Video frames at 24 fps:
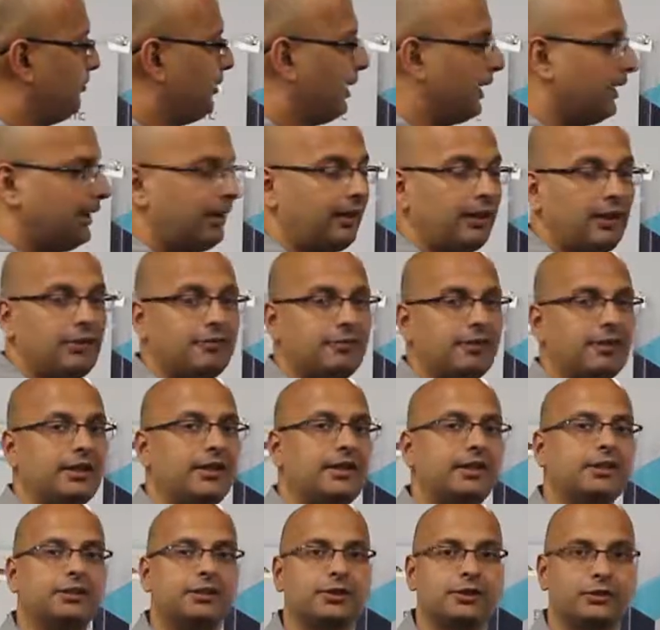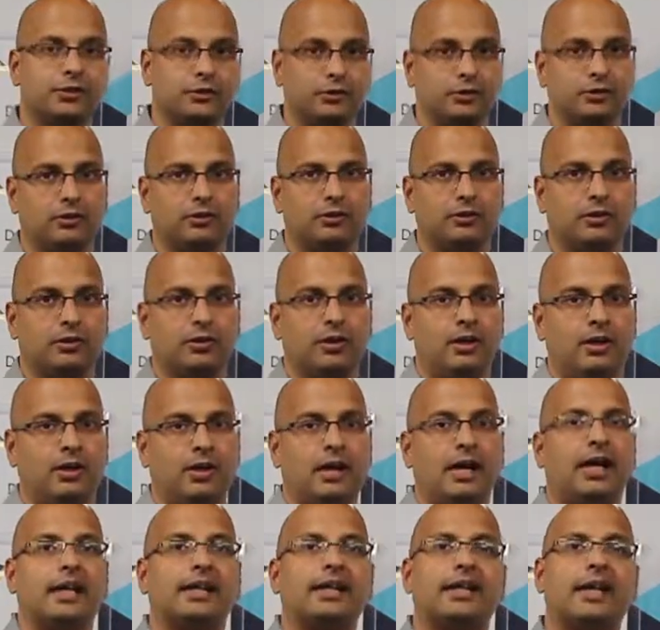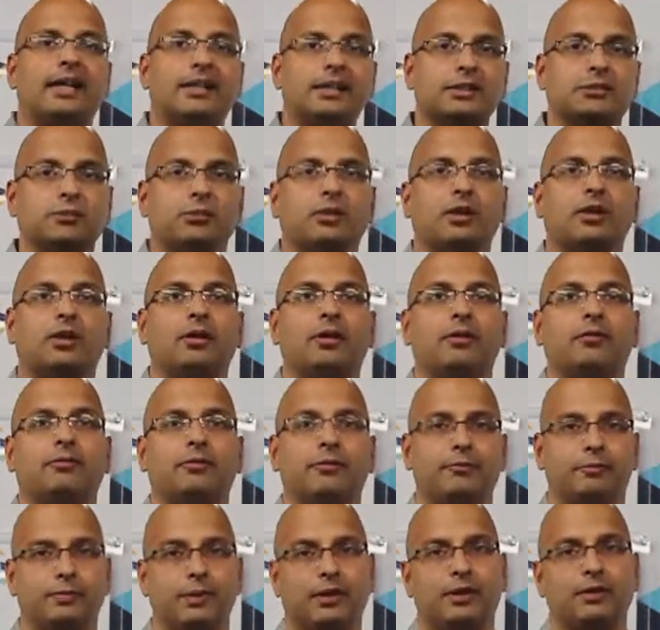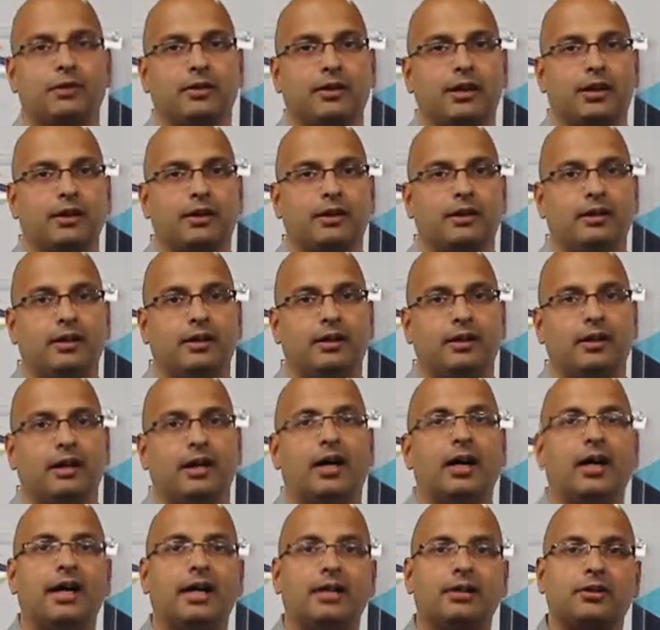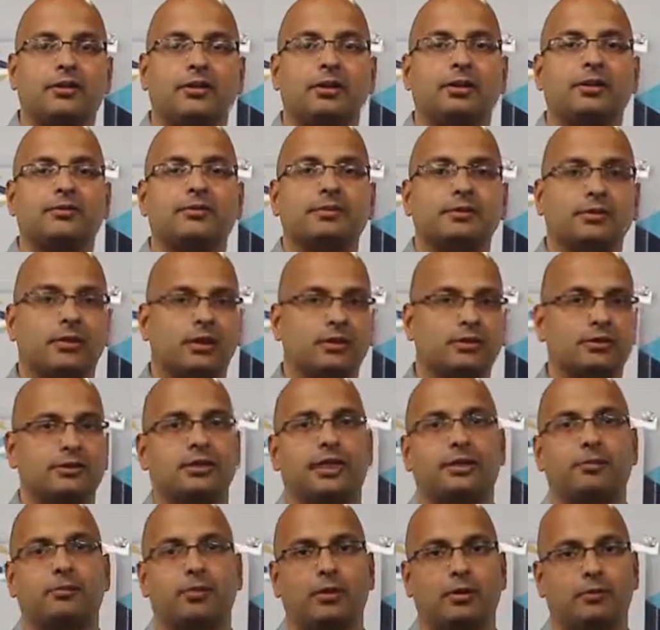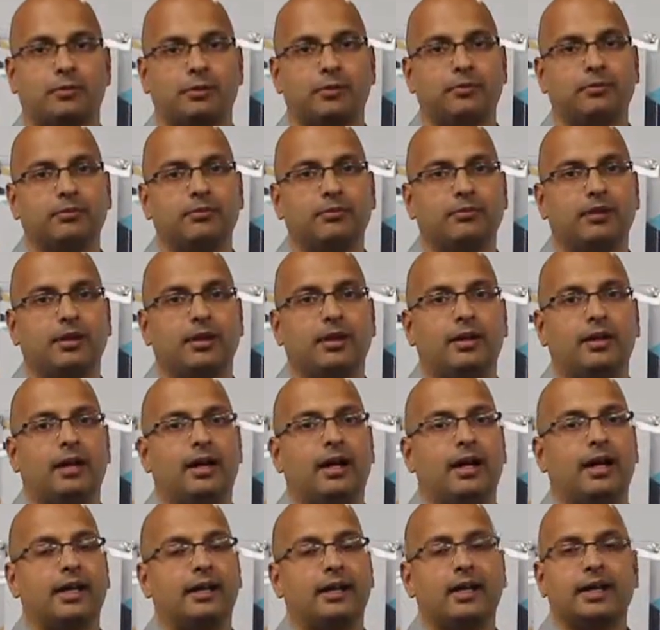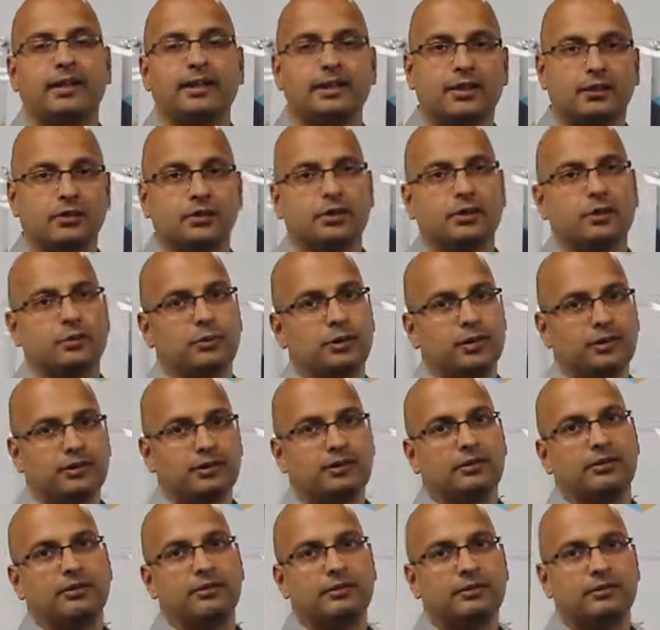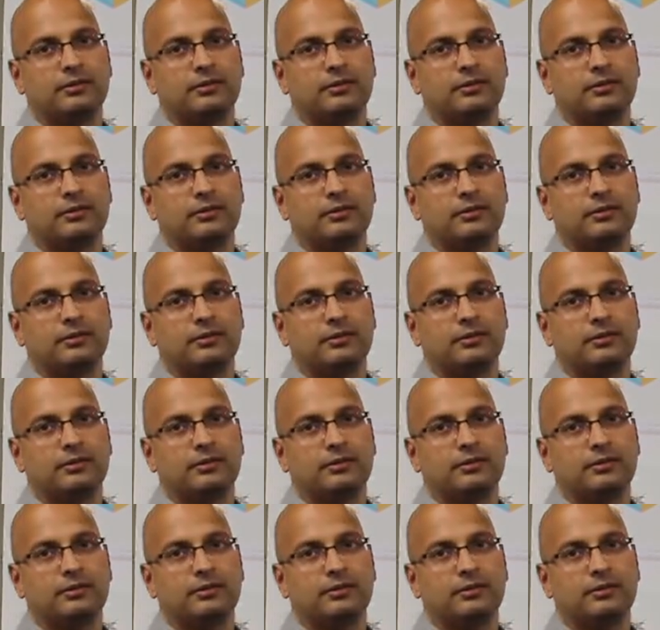paragraph it needs to show. And that is what we've built today. Our algorithm solves that problem, and that's how this works.